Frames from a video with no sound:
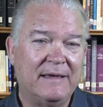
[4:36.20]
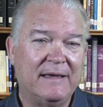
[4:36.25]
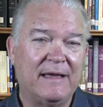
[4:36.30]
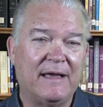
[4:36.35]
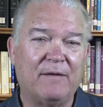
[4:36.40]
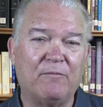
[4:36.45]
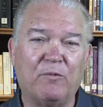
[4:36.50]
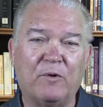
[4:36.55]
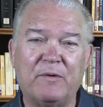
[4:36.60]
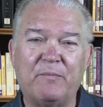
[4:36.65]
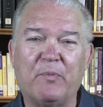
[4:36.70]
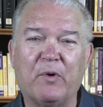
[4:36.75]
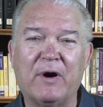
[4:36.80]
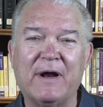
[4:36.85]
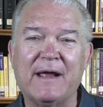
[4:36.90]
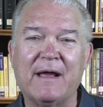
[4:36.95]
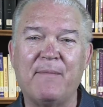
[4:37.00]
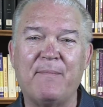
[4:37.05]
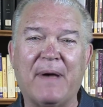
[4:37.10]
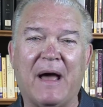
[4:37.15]
and would
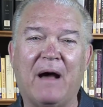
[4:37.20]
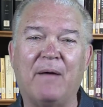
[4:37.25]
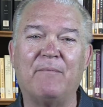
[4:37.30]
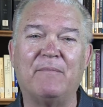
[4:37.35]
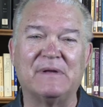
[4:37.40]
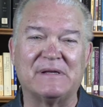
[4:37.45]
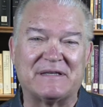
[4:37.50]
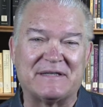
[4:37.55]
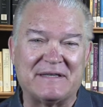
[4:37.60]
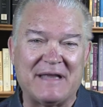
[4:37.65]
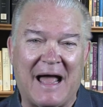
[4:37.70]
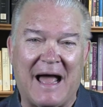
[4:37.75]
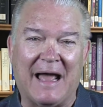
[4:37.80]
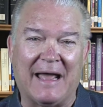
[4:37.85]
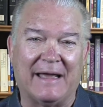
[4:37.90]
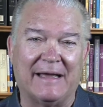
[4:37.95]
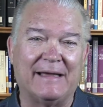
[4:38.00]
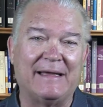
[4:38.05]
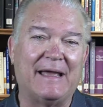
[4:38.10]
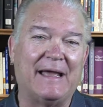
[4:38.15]
bring about
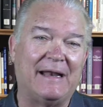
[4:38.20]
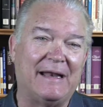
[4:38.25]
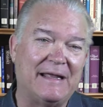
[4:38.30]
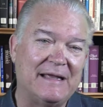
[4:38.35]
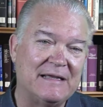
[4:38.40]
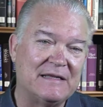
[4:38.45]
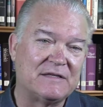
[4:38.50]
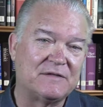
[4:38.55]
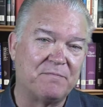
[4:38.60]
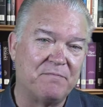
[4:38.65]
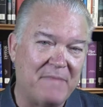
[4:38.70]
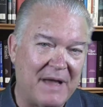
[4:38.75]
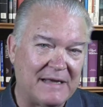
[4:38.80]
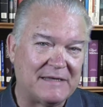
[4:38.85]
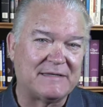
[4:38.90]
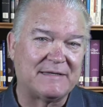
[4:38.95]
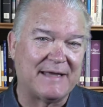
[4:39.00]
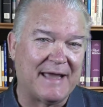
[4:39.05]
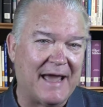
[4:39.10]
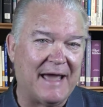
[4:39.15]
Messiah and his
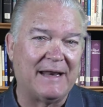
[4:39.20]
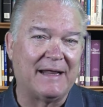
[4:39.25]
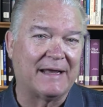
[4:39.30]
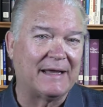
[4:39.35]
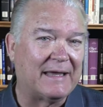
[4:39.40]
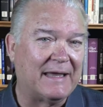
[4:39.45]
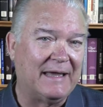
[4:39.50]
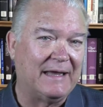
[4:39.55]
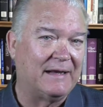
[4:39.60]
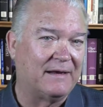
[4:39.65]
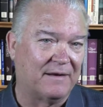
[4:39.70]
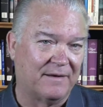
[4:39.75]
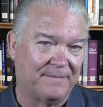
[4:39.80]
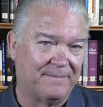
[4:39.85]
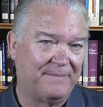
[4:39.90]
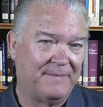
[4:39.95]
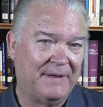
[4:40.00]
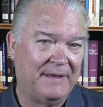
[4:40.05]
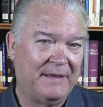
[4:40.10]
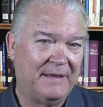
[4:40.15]
messianic kingdom,
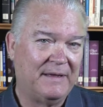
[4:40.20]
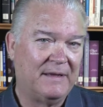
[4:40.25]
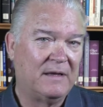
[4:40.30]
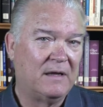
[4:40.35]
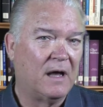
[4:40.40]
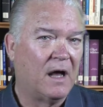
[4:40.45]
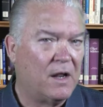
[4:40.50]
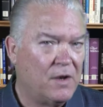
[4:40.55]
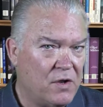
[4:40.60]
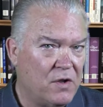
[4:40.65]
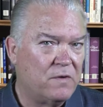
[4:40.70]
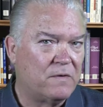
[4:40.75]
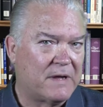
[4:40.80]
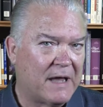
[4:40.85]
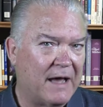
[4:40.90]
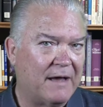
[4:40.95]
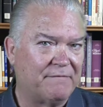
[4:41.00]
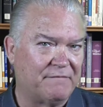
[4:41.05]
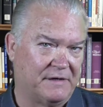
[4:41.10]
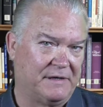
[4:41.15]
a new
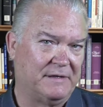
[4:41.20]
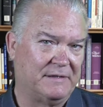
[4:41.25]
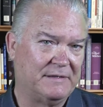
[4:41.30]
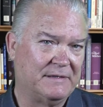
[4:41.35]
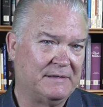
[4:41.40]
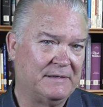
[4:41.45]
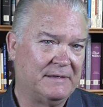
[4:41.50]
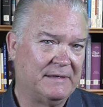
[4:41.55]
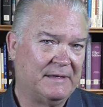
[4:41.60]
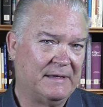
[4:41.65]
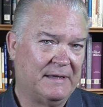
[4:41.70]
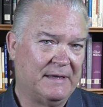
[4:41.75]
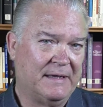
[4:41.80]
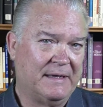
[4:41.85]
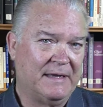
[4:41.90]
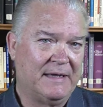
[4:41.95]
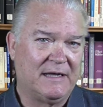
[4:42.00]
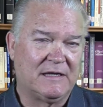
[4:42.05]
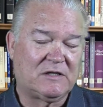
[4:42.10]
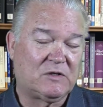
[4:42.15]
covenant.
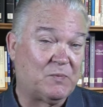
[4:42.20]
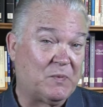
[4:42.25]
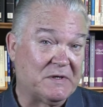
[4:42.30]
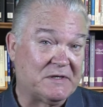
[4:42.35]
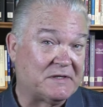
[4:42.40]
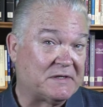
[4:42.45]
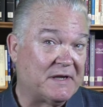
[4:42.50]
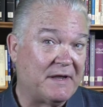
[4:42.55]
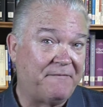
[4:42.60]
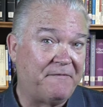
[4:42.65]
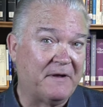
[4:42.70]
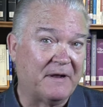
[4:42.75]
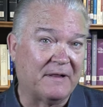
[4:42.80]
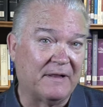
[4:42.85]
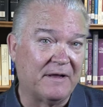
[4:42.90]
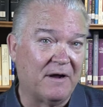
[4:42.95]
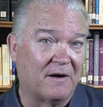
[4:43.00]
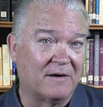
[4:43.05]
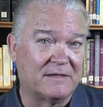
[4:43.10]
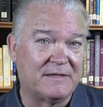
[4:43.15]
It's
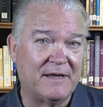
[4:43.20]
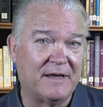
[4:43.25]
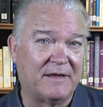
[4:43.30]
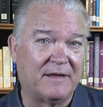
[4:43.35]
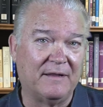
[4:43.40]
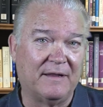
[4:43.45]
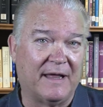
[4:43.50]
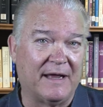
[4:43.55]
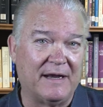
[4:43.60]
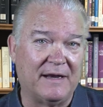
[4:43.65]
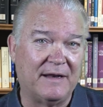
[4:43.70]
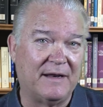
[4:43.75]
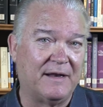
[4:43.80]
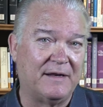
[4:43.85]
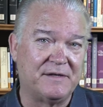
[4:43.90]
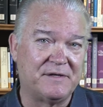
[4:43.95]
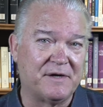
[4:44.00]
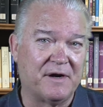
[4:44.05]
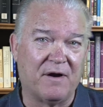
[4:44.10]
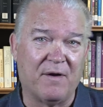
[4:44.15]
specifically articulated
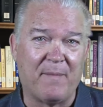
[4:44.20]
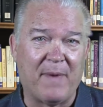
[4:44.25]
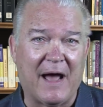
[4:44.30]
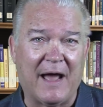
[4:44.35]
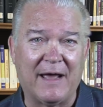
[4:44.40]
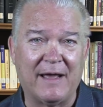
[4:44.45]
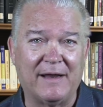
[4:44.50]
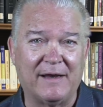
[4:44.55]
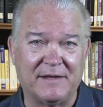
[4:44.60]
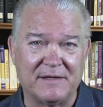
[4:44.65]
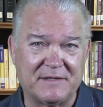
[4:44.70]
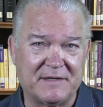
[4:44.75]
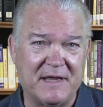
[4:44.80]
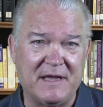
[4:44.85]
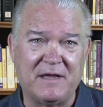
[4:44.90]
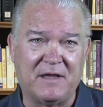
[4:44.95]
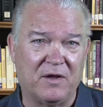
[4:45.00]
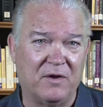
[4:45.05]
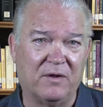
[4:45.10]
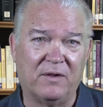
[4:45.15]
in Jeremiah and
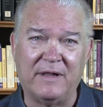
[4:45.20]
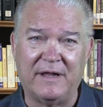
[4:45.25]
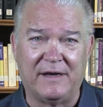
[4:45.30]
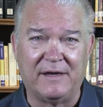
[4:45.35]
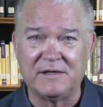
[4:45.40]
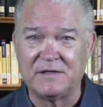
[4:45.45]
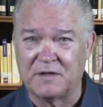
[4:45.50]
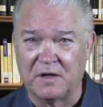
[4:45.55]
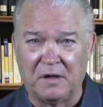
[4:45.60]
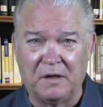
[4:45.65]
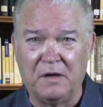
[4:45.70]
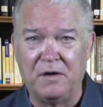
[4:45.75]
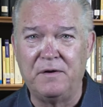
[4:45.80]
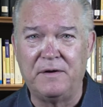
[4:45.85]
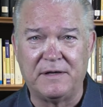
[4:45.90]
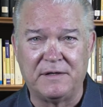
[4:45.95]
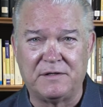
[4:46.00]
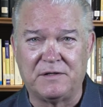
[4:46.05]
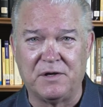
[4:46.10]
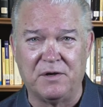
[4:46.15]
Ezekiel and is
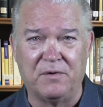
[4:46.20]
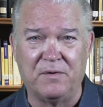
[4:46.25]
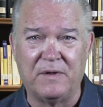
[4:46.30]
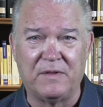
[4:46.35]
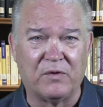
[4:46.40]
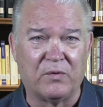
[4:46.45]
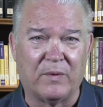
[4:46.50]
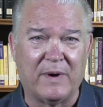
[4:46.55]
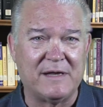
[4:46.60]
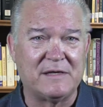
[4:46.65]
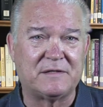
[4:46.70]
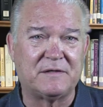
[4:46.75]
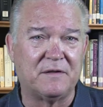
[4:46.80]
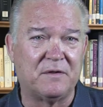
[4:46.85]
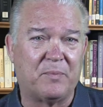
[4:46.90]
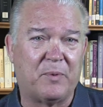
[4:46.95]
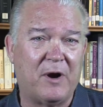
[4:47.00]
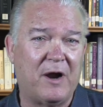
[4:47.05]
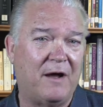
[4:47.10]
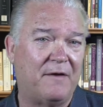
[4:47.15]
alluded to in the rest of
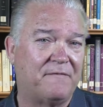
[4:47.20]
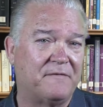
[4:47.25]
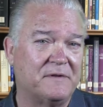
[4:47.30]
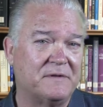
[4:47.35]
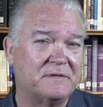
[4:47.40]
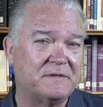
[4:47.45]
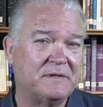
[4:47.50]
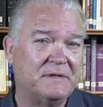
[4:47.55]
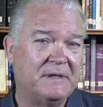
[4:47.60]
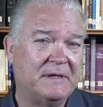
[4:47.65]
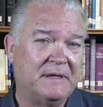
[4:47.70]
the prophets.